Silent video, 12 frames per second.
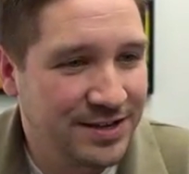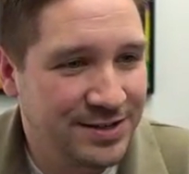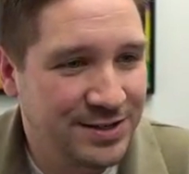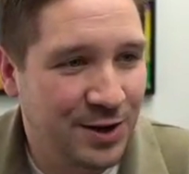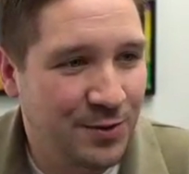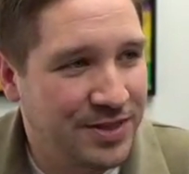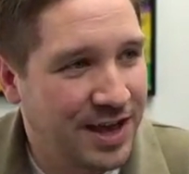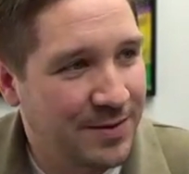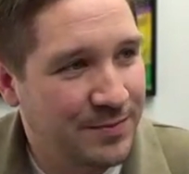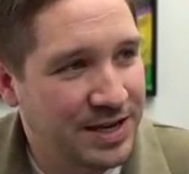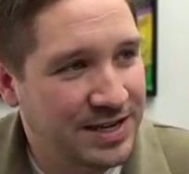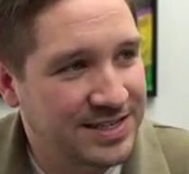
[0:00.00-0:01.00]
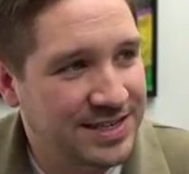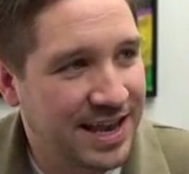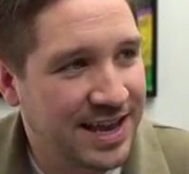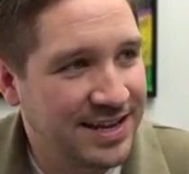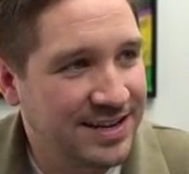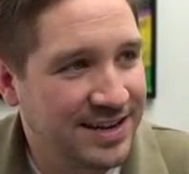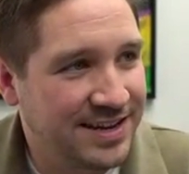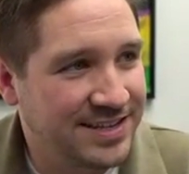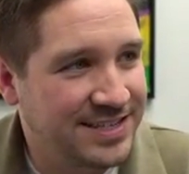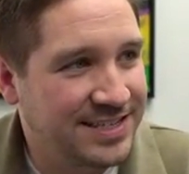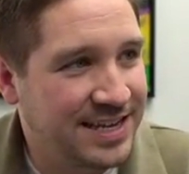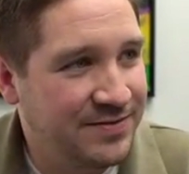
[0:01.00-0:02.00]
So with that being said,
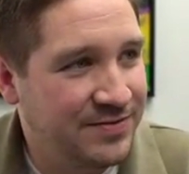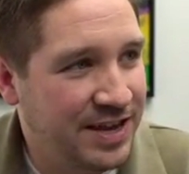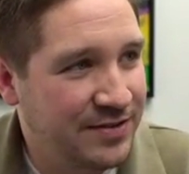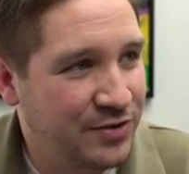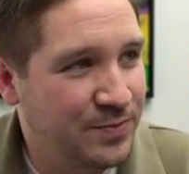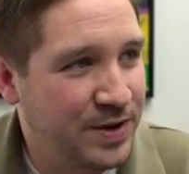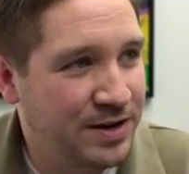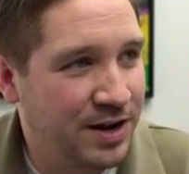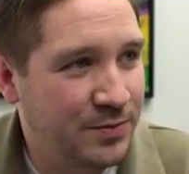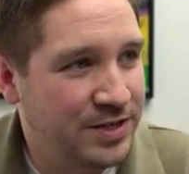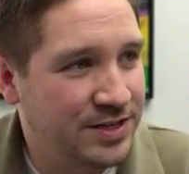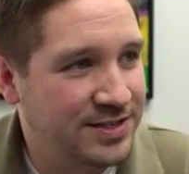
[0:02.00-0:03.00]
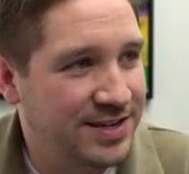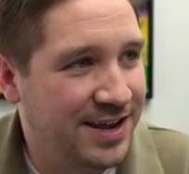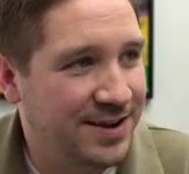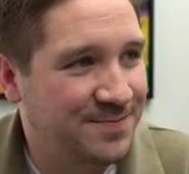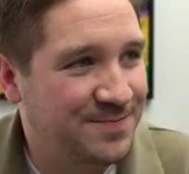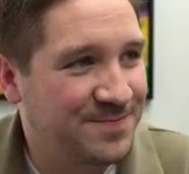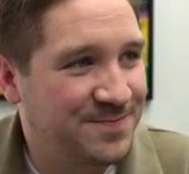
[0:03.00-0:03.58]
Steve, thanks for being on with us today.